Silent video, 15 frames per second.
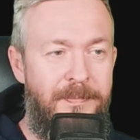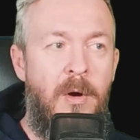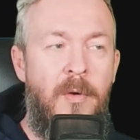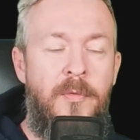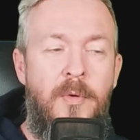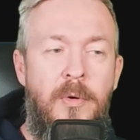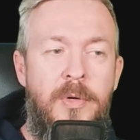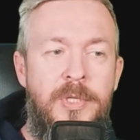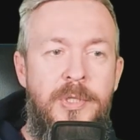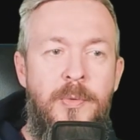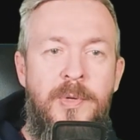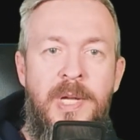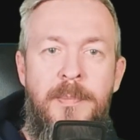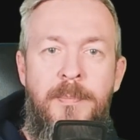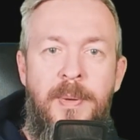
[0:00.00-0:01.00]
Of course,
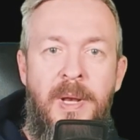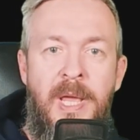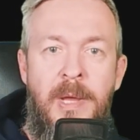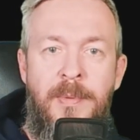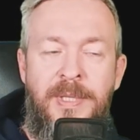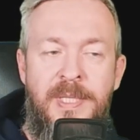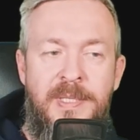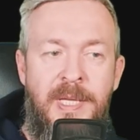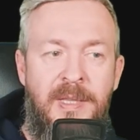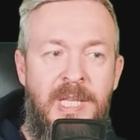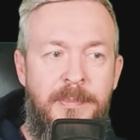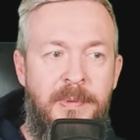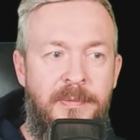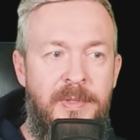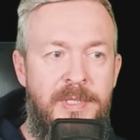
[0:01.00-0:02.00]
you can play with the
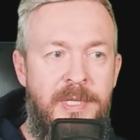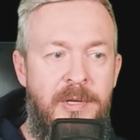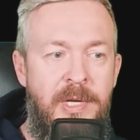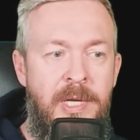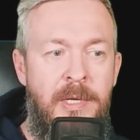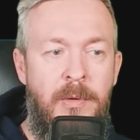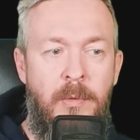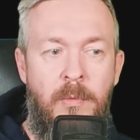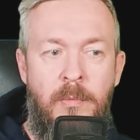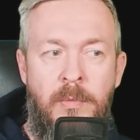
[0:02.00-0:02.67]
setup of the screen,